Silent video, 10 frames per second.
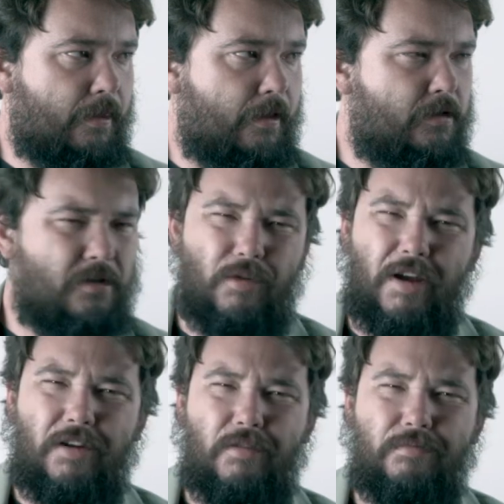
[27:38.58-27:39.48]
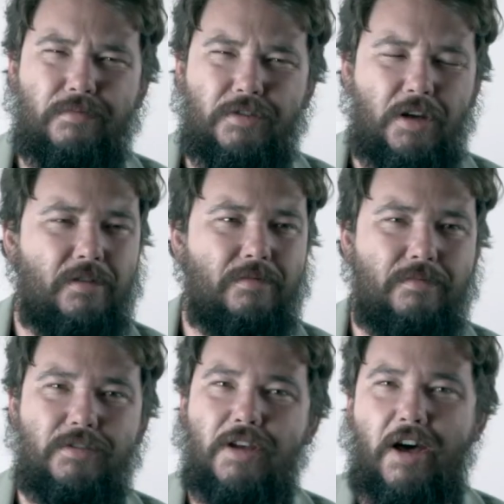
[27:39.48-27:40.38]
is it Grinder? Shit.
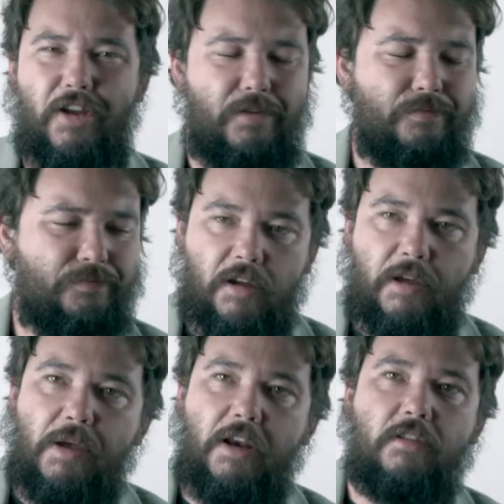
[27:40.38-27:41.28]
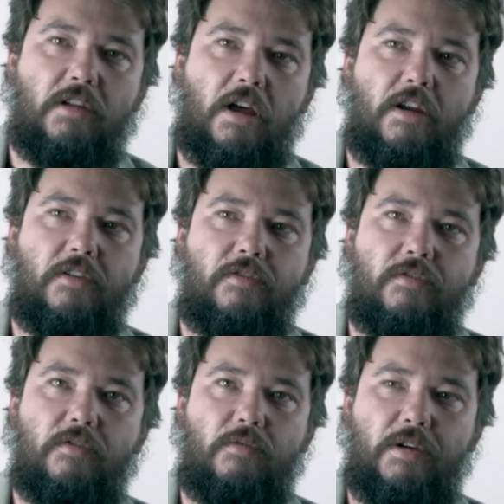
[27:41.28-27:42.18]
Zada. It made a lot of
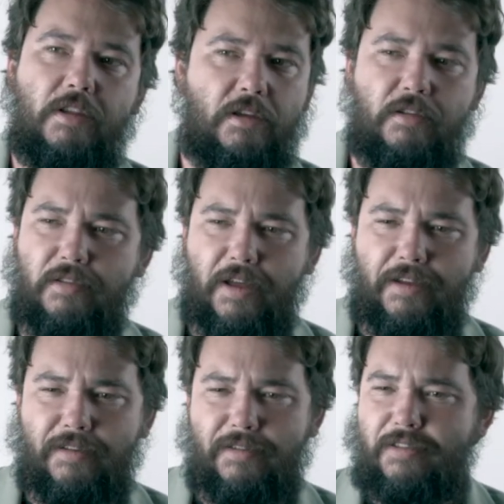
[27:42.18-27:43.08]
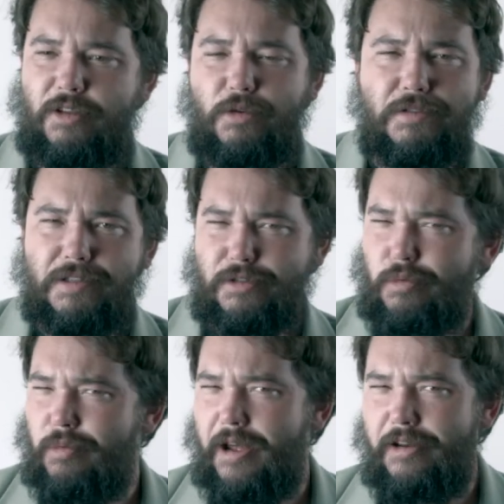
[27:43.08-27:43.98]
really like useless
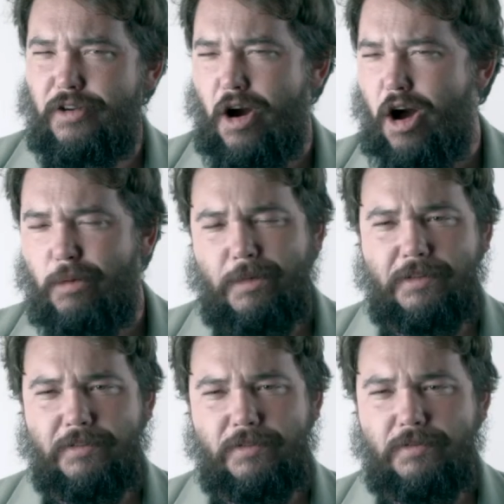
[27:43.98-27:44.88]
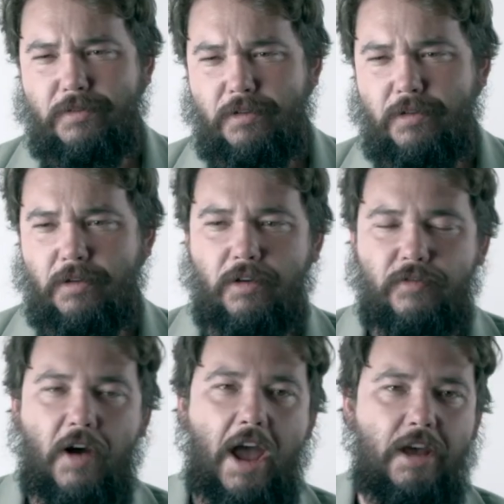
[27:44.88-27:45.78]
red commons
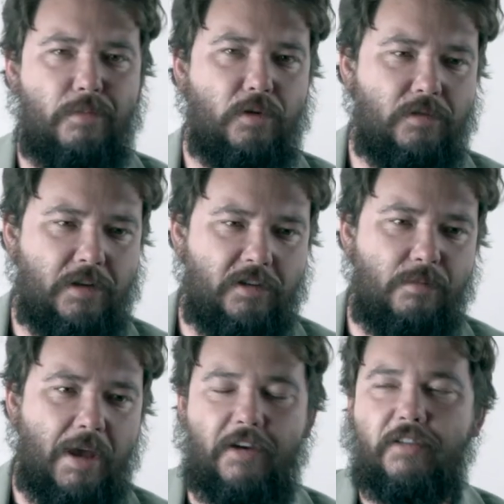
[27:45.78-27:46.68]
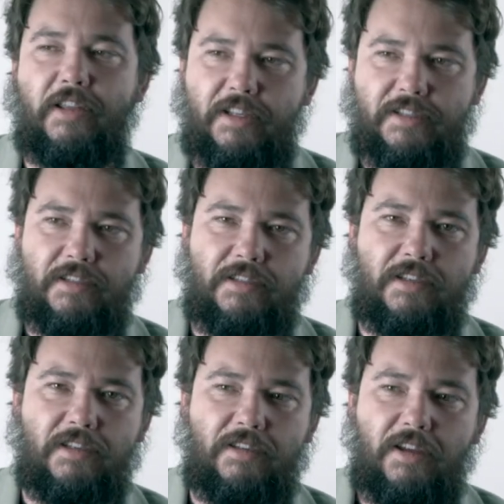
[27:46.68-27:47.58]
viable in Commander. Like this is
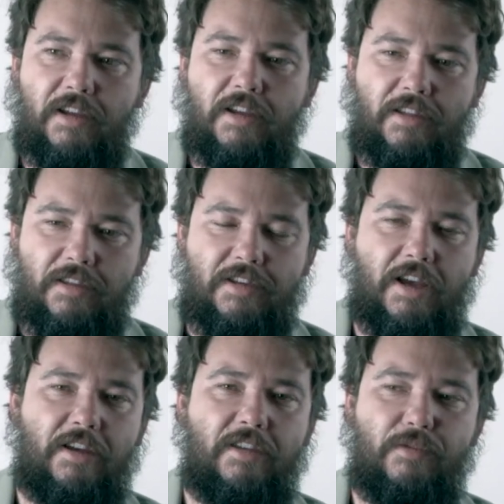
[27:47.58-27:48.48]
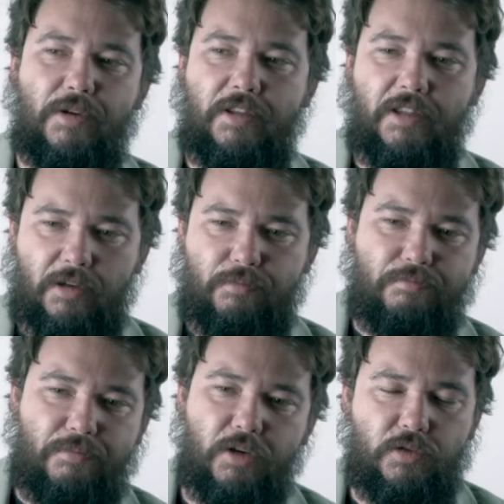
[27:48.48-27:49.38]
the the deck that really like
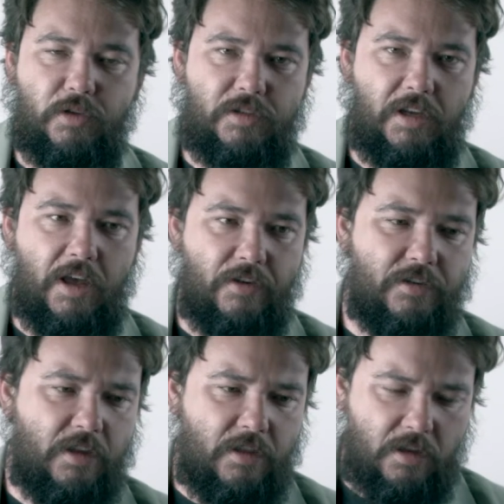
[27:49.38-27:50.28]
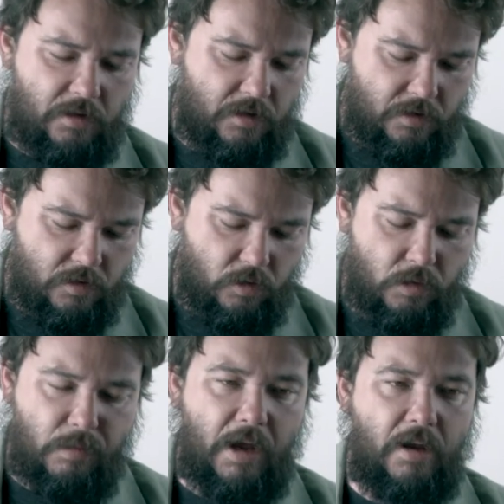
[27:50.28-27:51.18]
pushed those together. And I think that
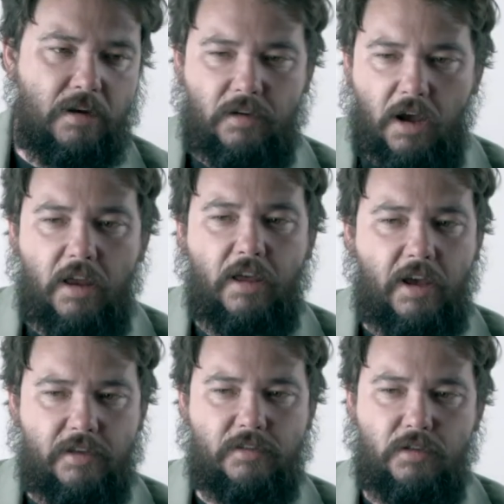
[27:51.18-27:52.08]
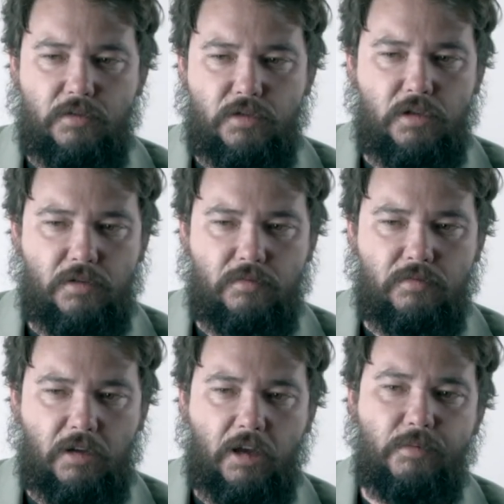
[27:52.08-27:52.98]
Torran kind of has those too.
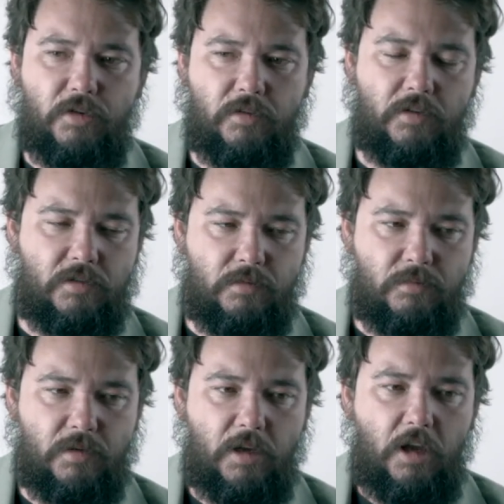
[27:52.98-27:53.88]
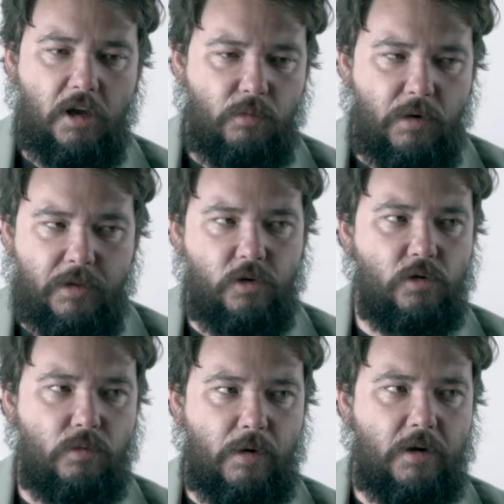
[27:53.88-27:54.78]
Like I'm sure there's some really
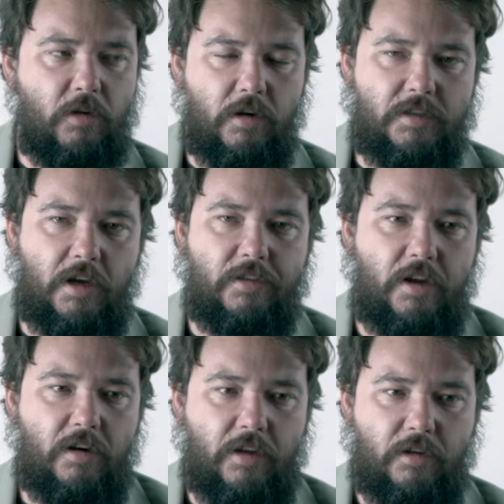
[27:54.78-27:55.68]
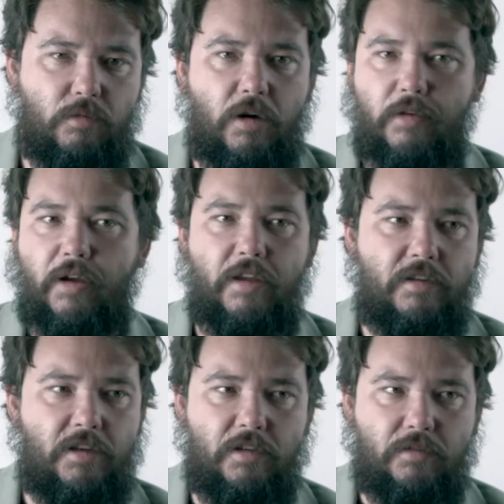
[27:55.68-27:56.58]
cool red cards out there, like one red
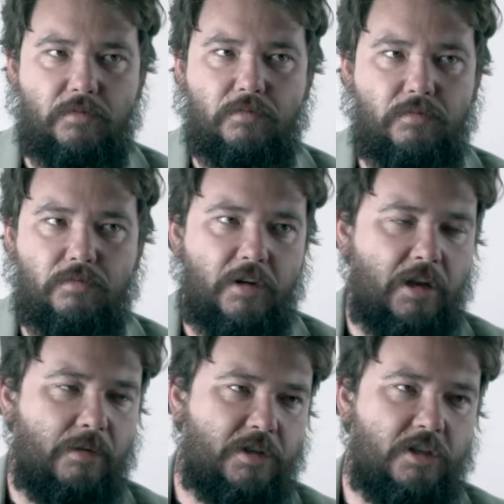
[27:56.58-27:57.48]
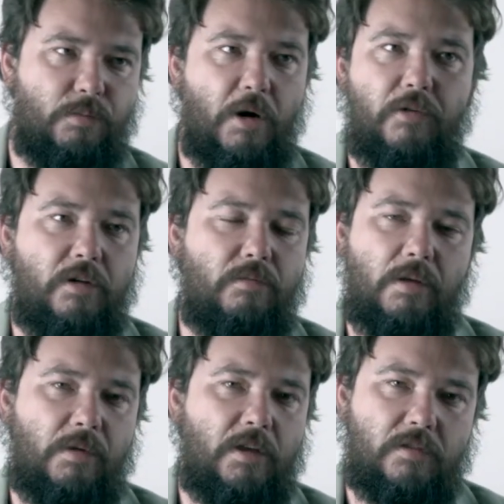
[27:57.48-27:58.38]
deal one damage each opponent.
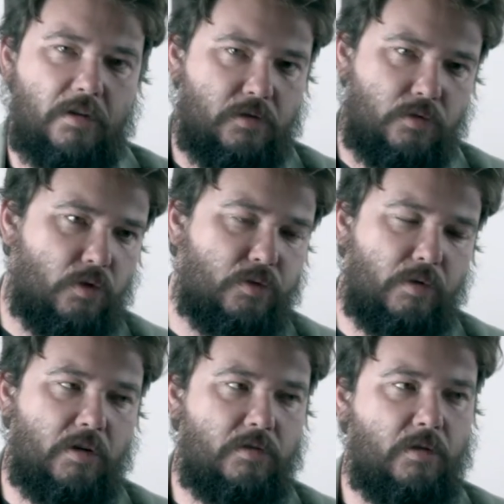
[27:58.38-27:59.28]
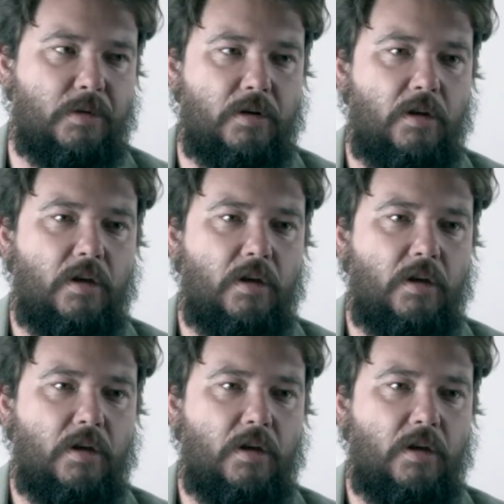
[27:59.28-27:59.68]
Maybe it's like a sorcery or something